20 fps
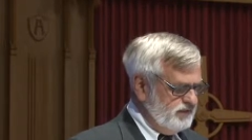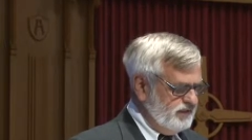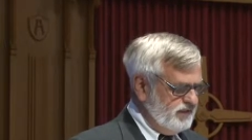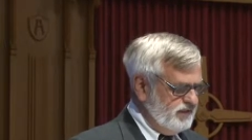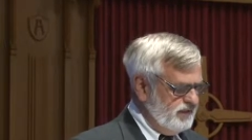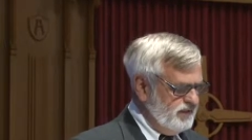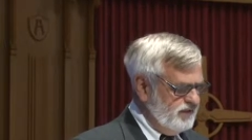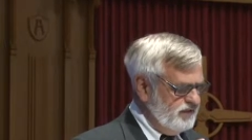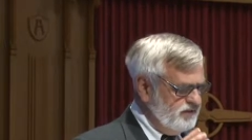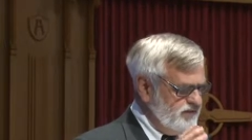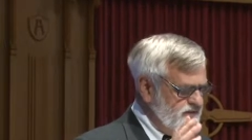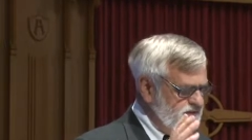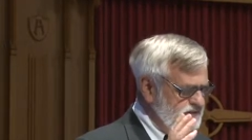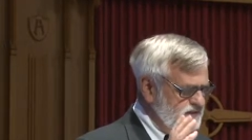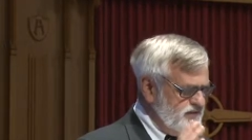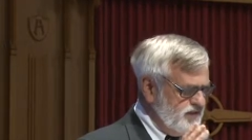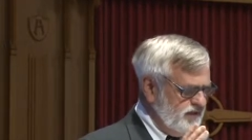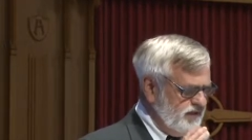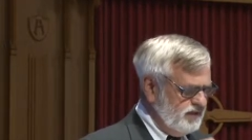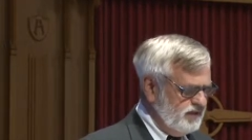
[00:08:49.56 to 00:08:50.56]
And
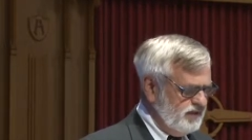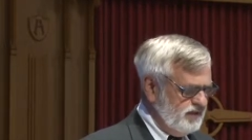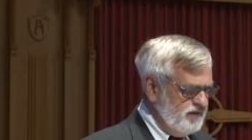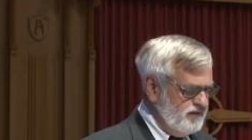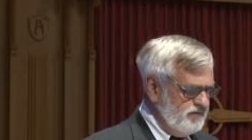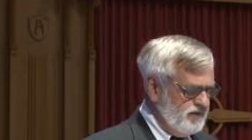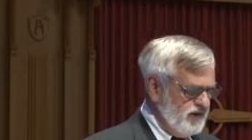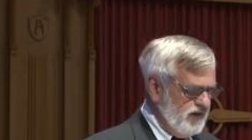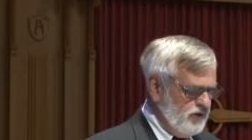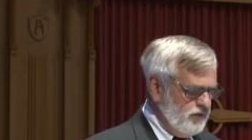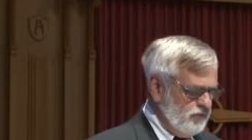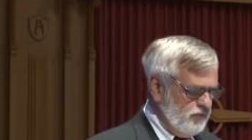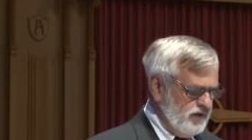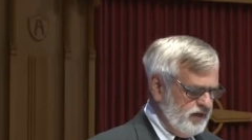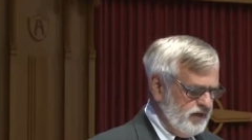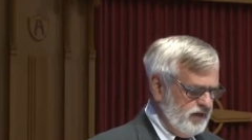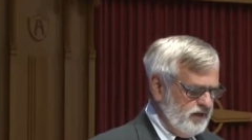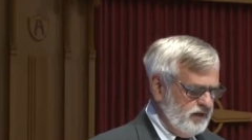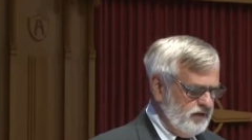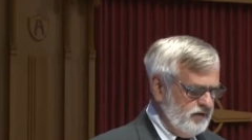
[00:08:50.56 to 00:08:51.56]
seeing it in that
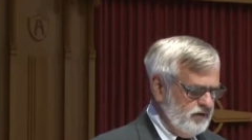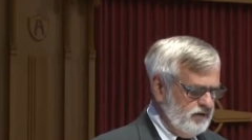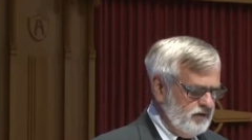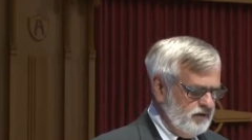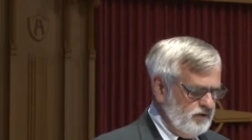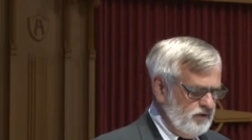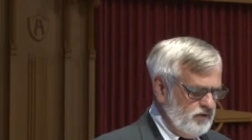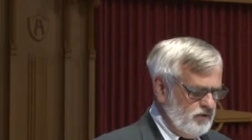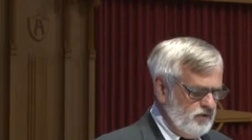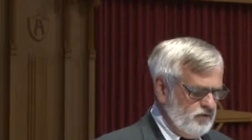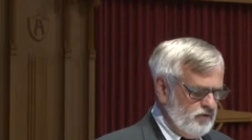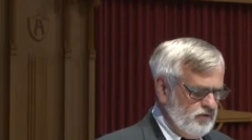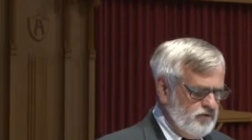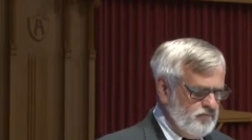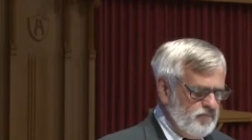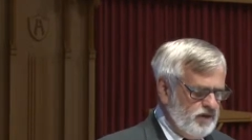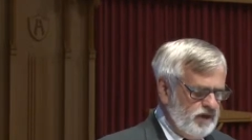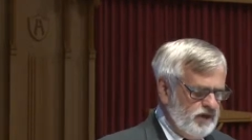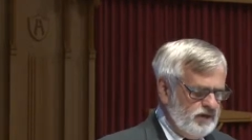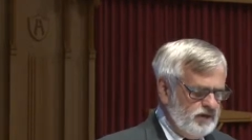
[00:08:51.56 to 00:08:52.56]
way, we
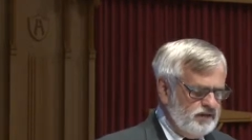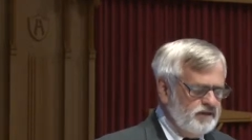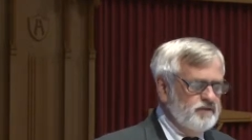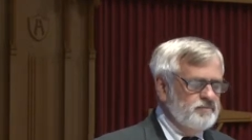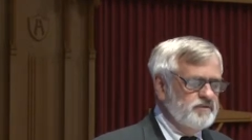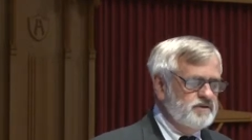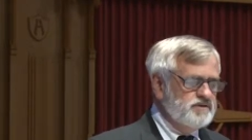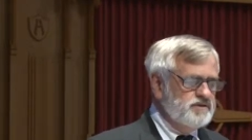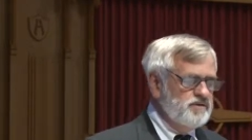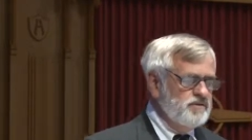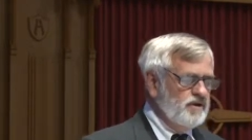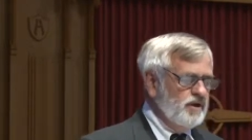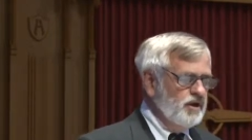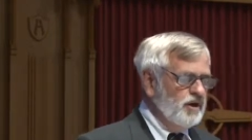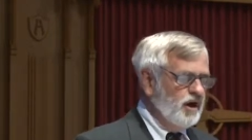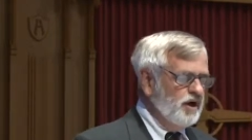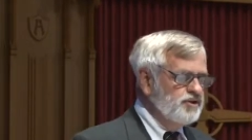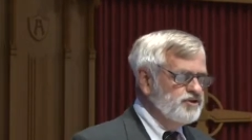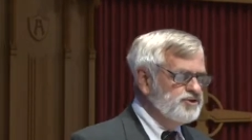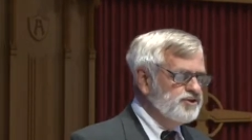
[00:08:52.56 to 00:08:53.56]
might limit the
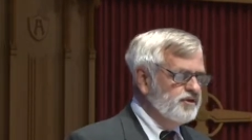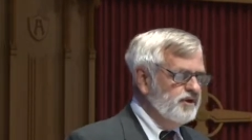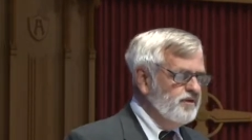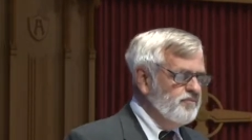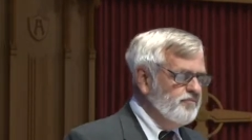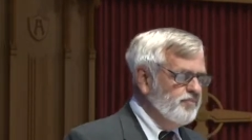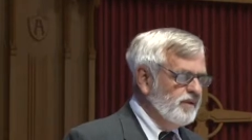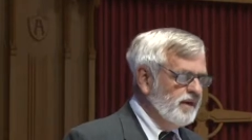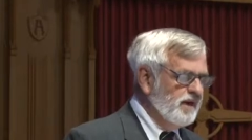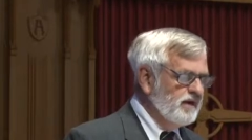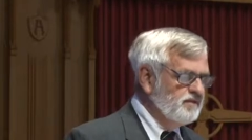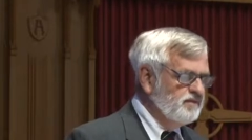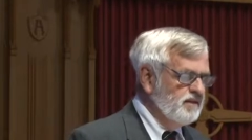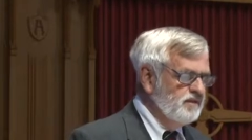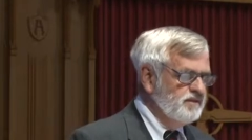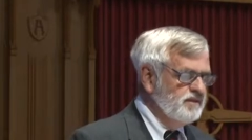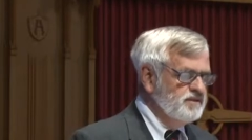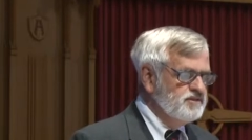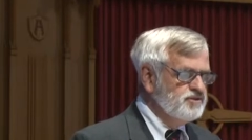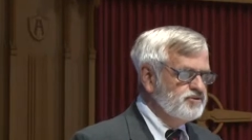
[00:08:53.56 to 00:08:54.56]
larger impact
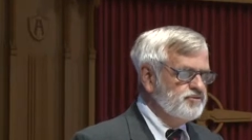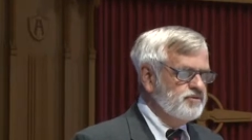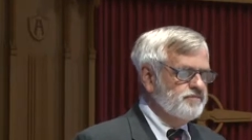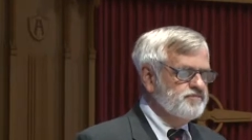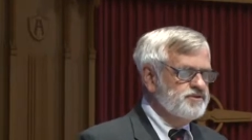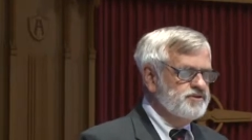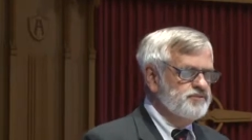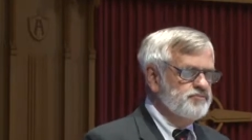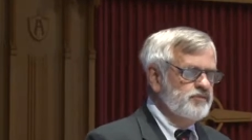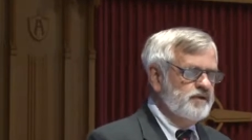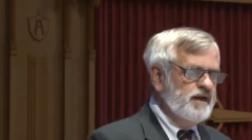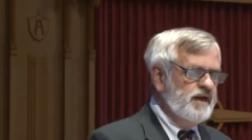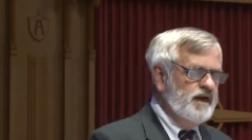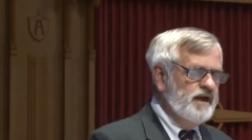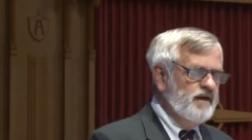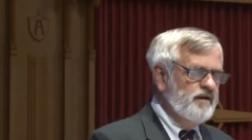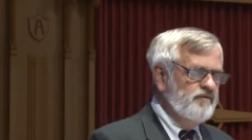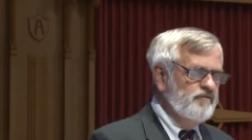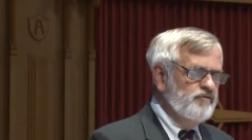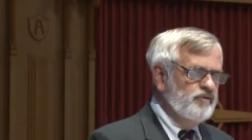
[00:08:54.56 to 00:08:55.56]
that these scriptures would
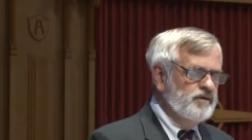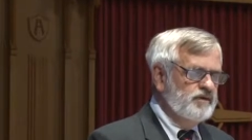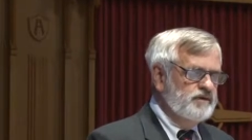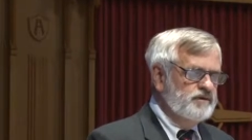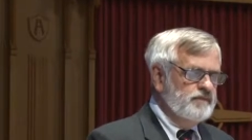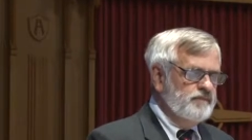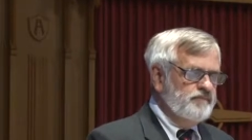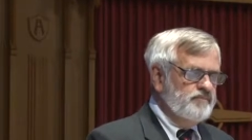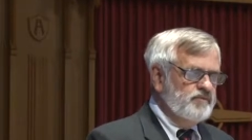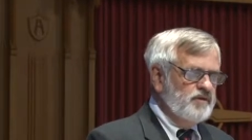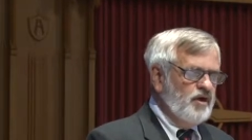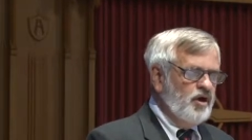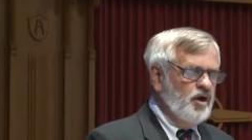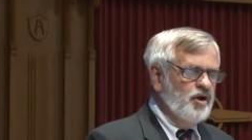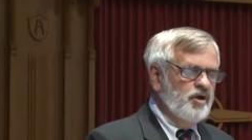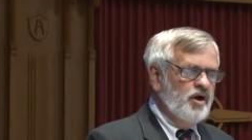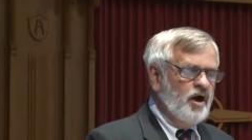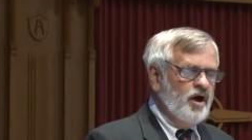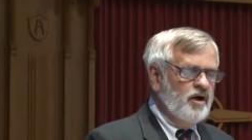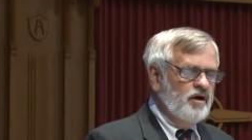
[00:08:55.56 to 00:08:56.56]
have
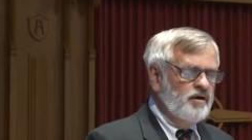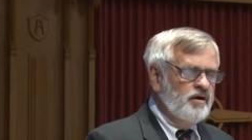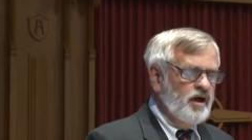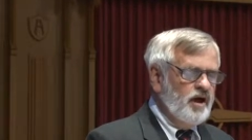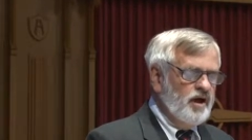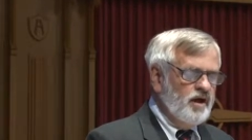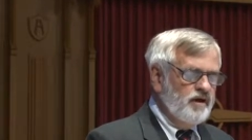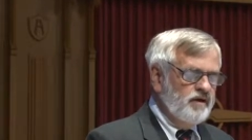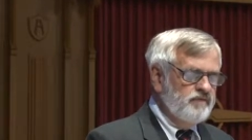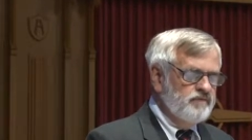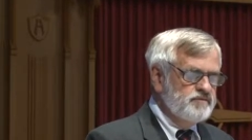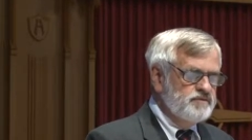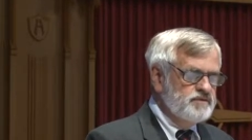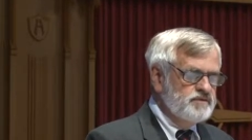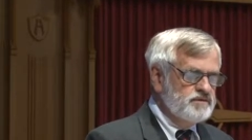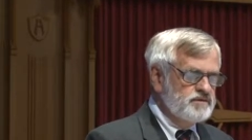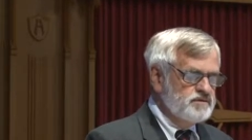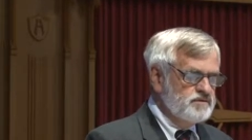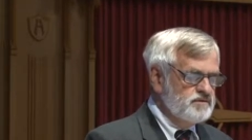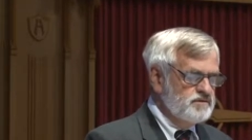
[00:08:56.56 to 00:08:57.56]
on our
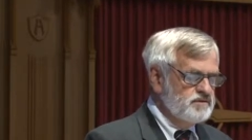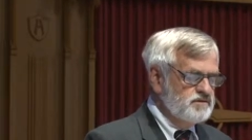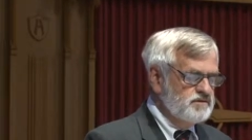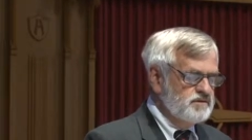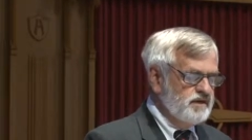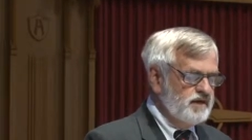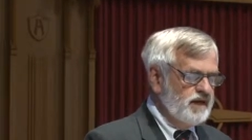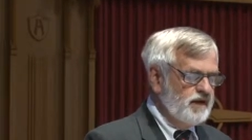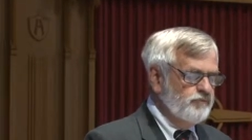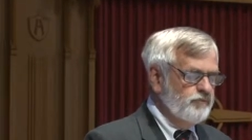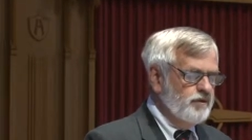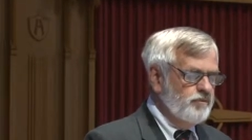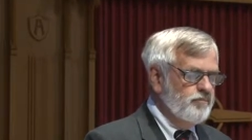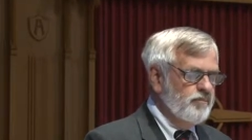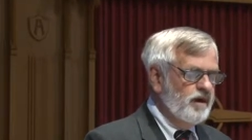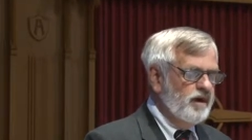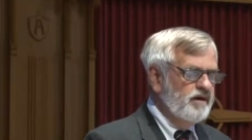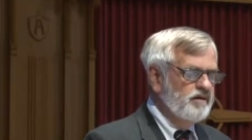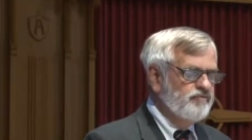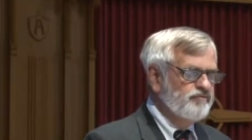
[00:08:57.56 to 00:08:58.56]
lives, and we
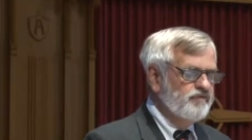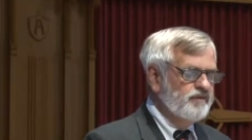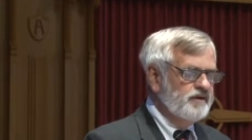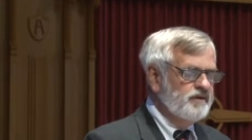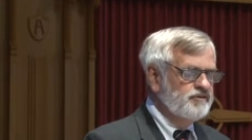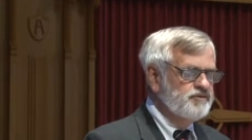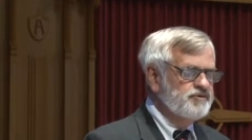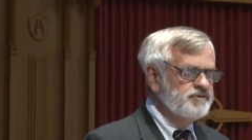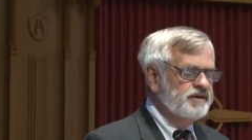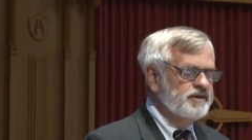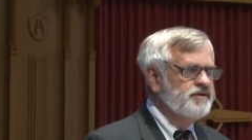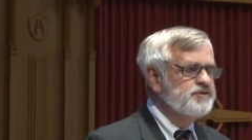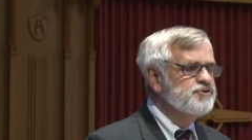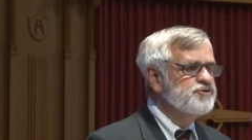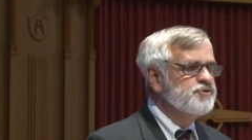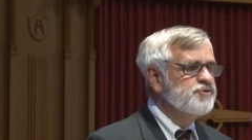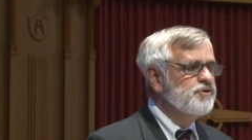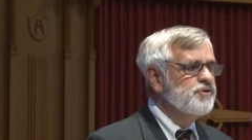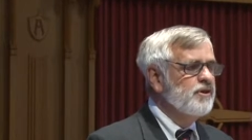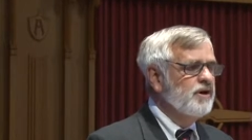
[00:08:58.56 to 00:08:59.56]
might fail to
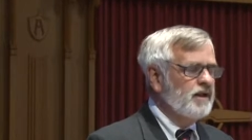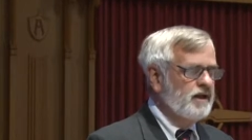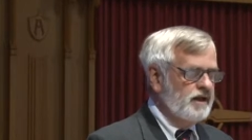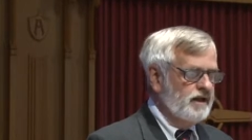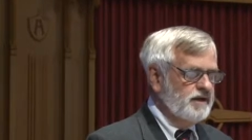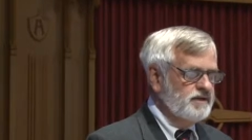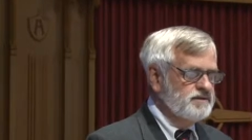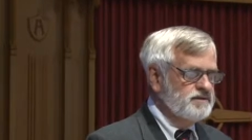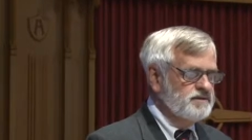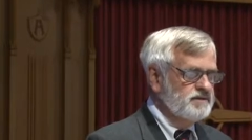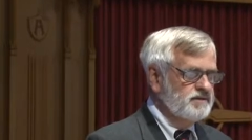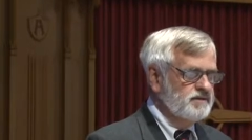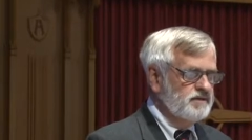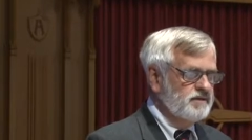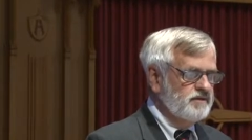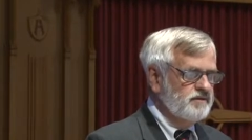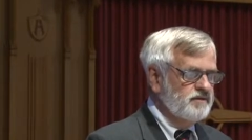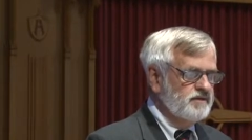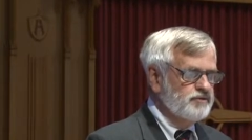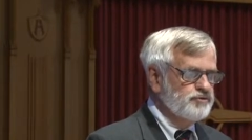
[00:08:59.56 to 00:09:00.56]
internalize
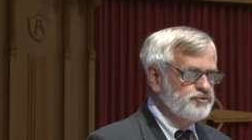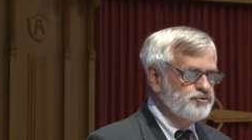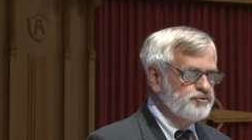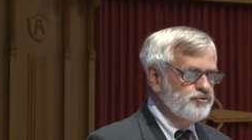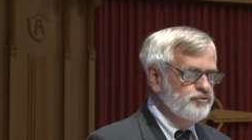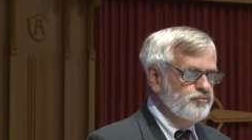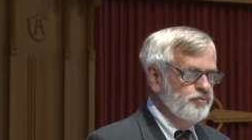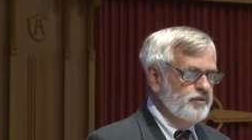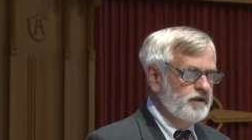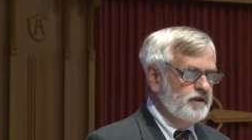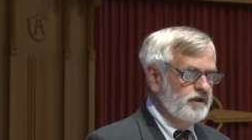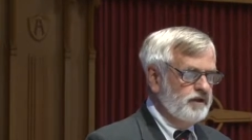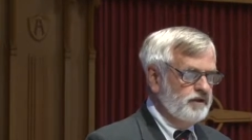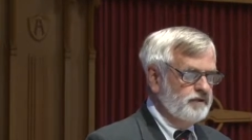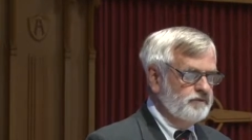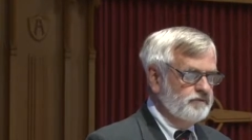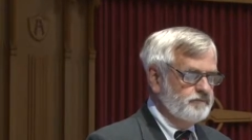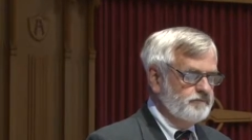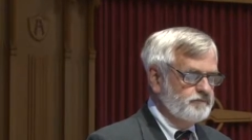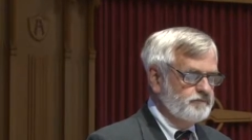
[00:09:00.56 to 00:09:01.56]
their true meaning.